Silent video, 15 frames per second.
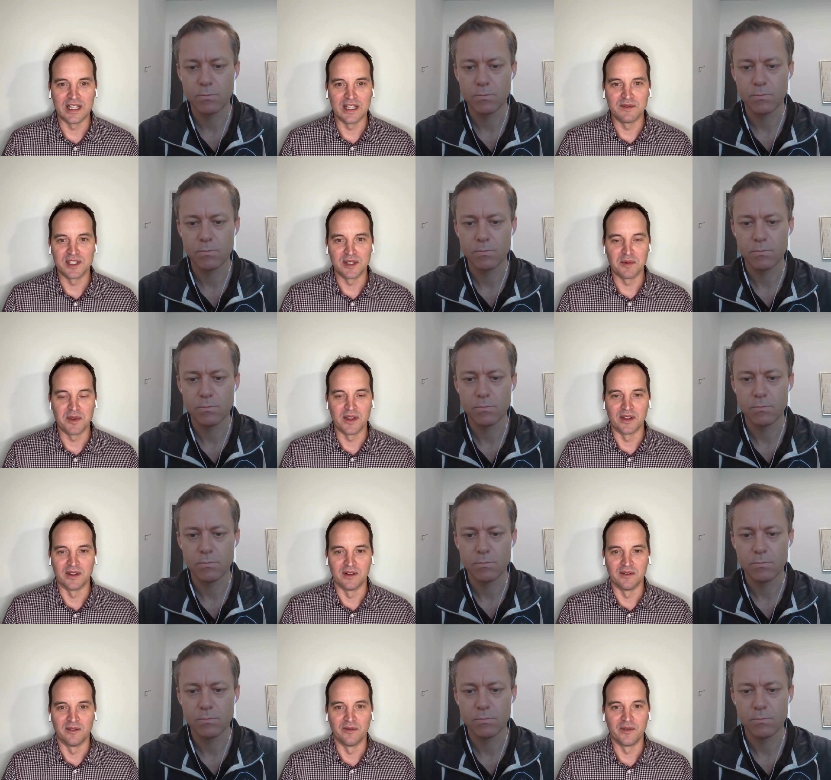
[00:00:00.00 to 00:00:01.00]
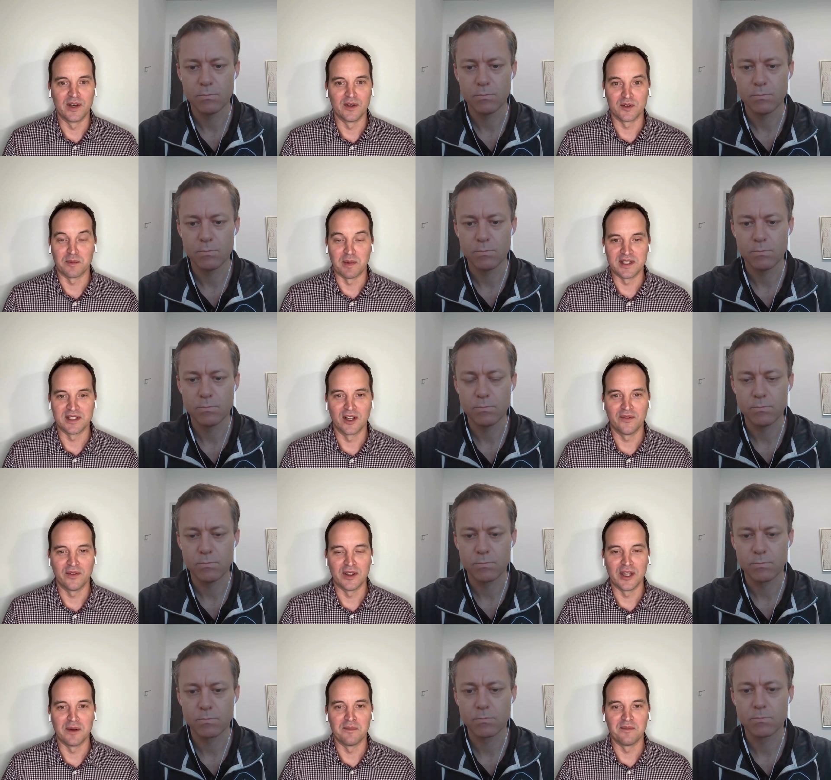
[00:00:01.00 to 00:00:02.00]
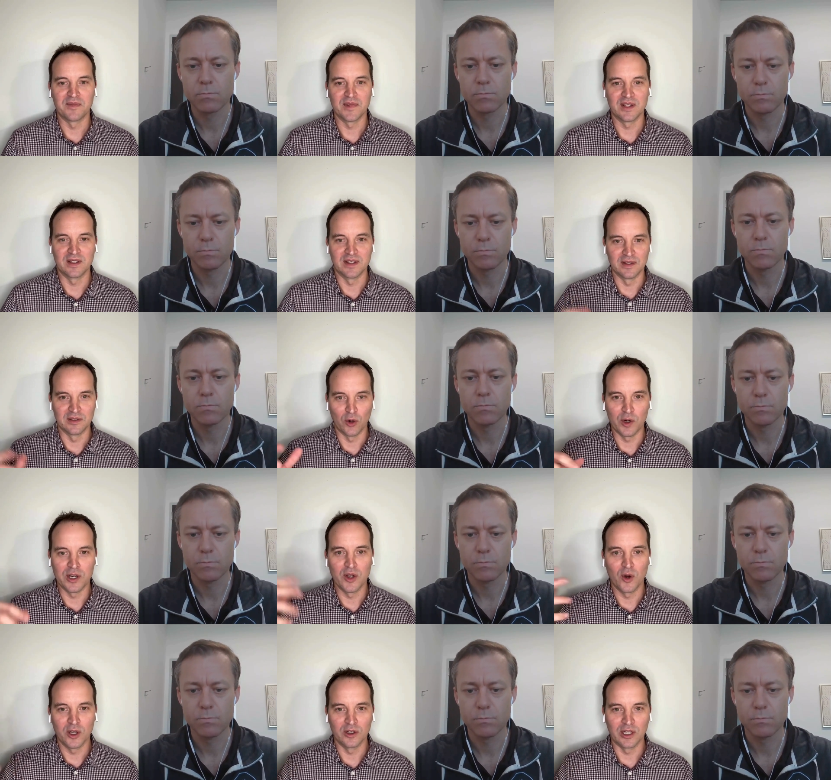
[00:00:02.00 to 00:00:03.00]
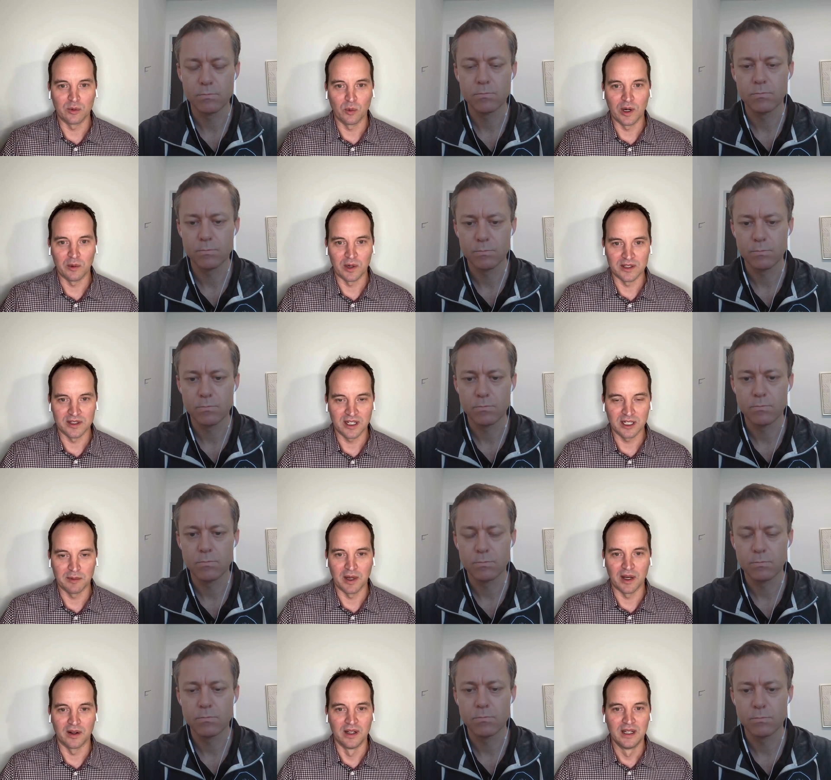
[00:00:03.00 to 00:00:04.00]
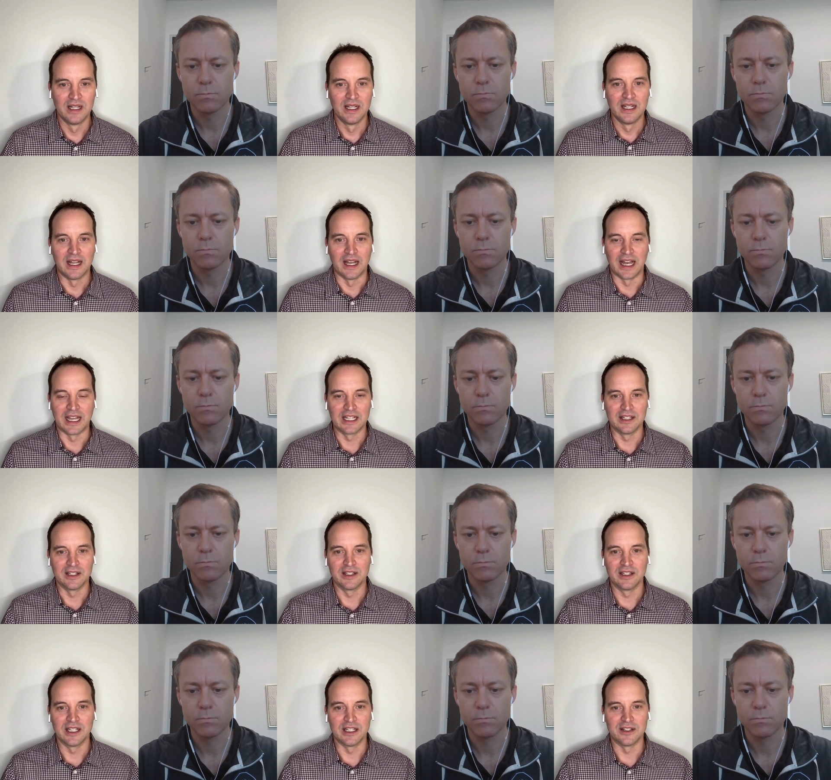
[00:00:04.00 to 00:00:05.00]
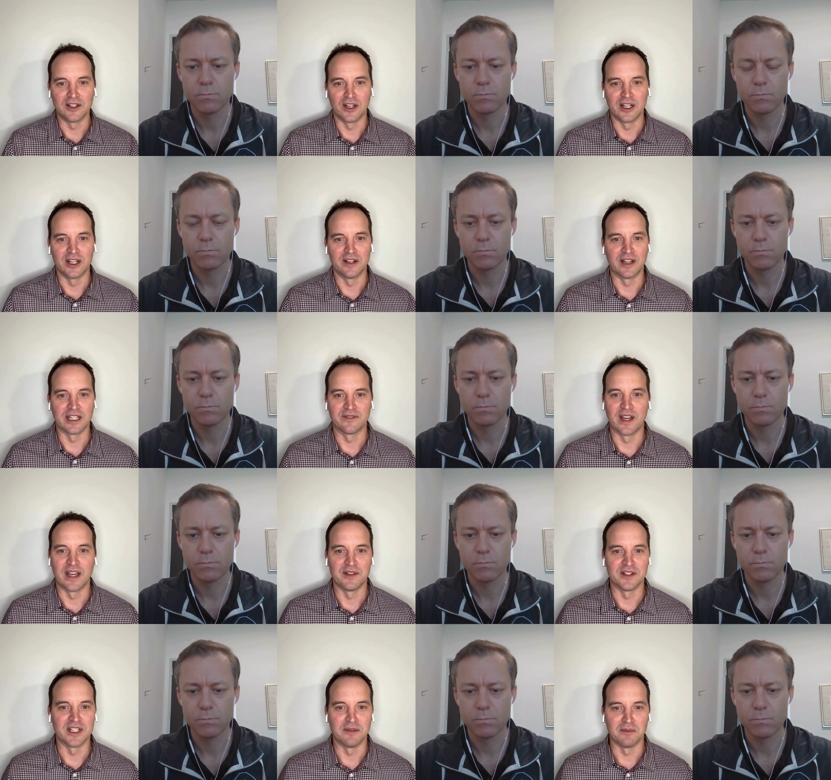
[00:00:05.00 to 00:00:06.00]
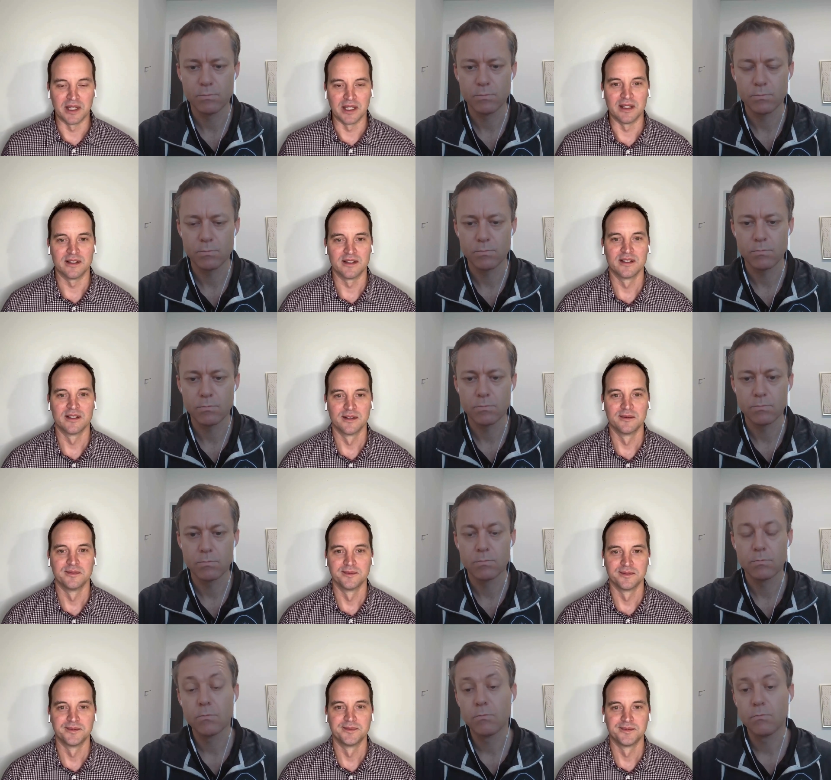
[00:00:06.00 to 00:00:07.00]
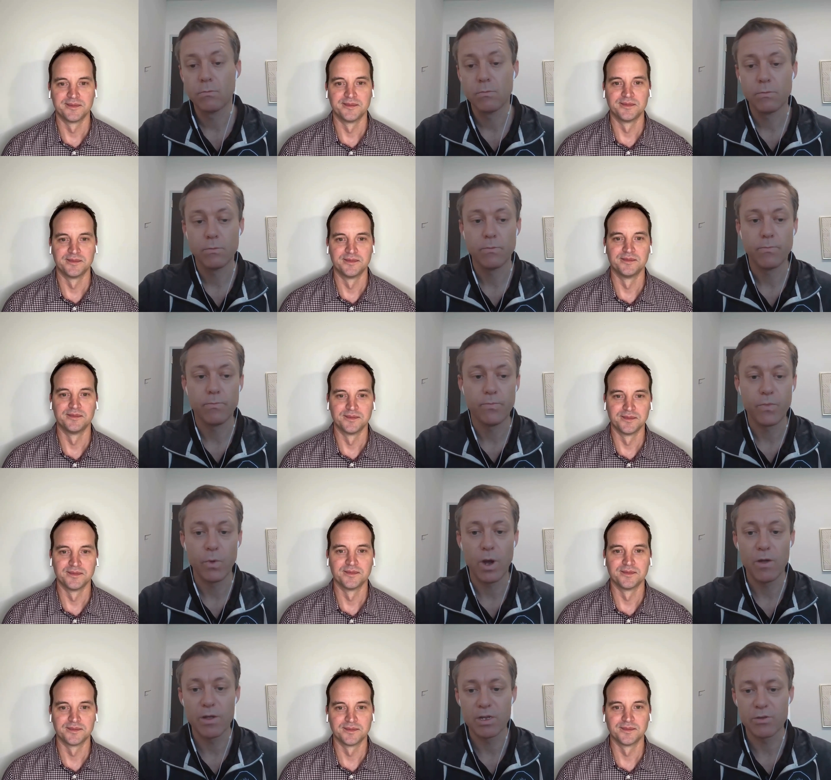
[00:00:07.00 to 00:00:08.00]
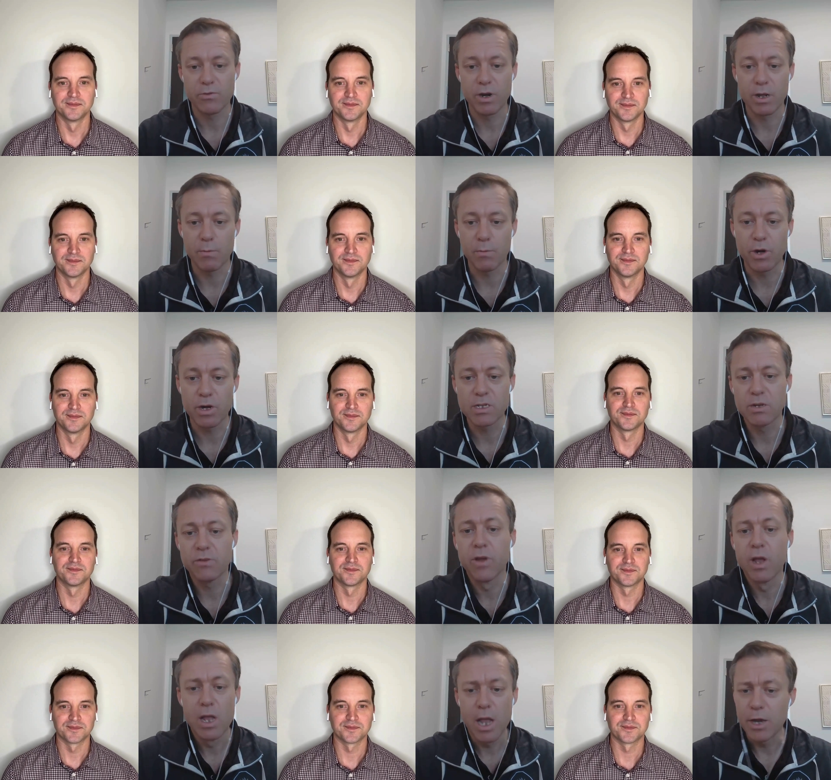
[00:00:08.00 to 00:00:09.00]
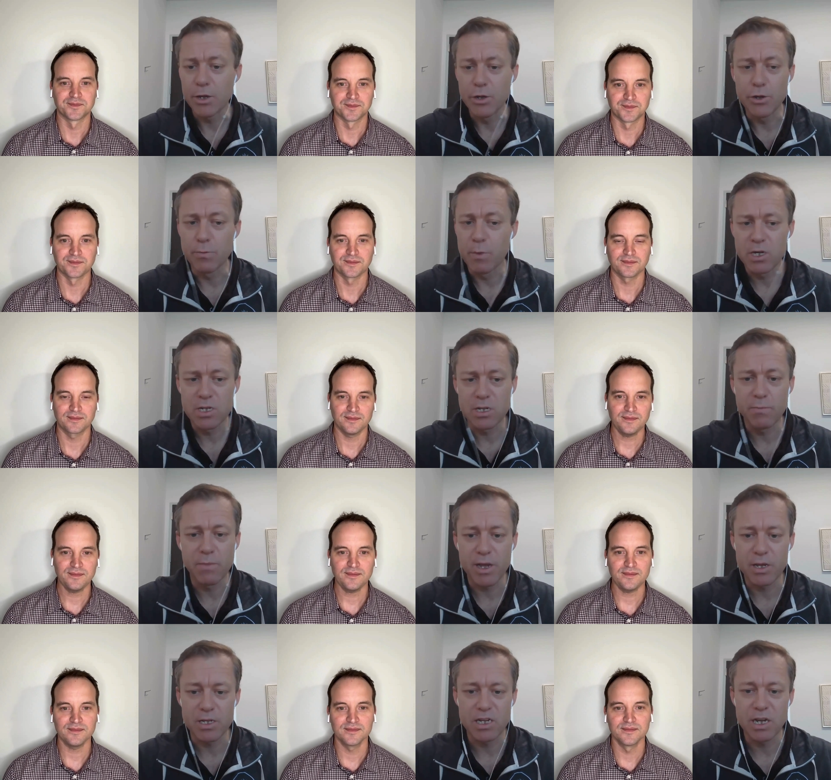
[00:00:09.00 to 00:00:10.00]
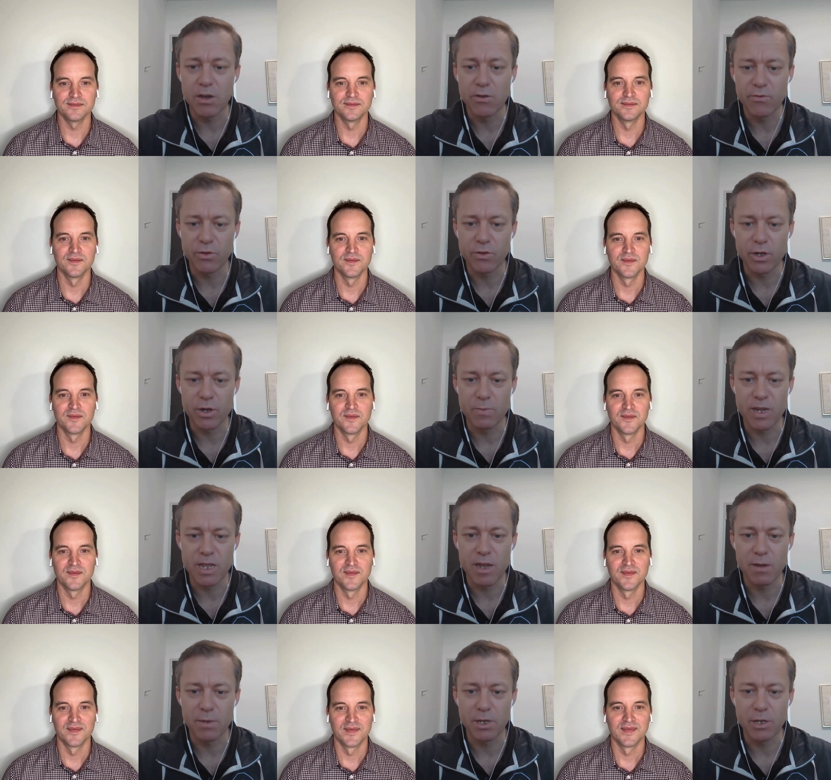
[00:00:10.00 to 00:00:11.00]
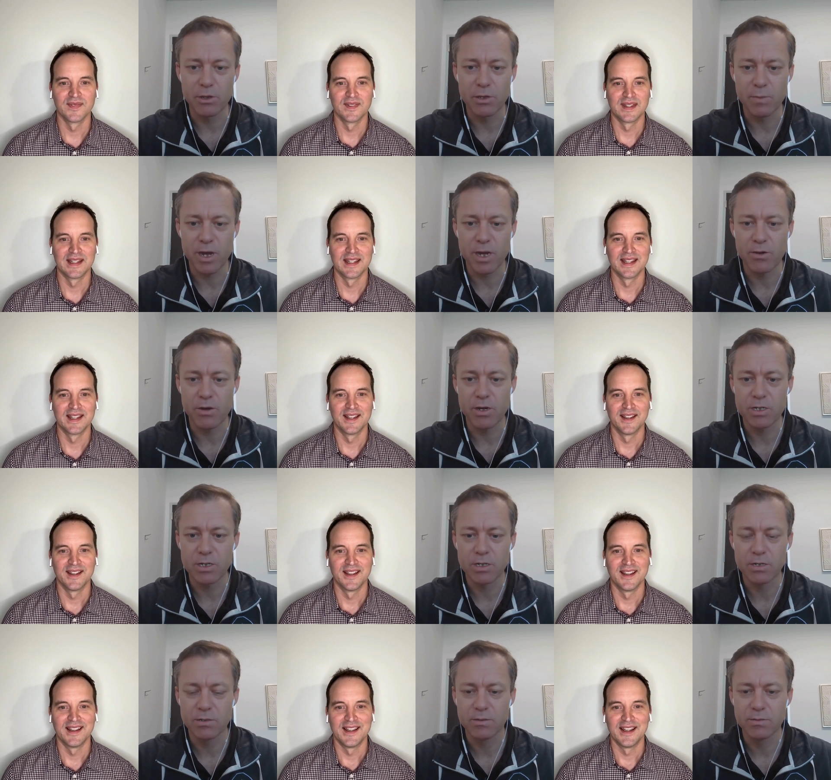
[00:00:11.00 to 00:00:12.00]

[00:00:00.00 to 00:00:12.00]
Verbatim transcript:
Speaker 1: like even some of the videos with myself and them already knowing like what I want to talk about, I can get it done in like five to
Speaker 2: ten minutes. Wow, that's really impressive. And you do most of them by yourself. You've got nobody helping you in the background.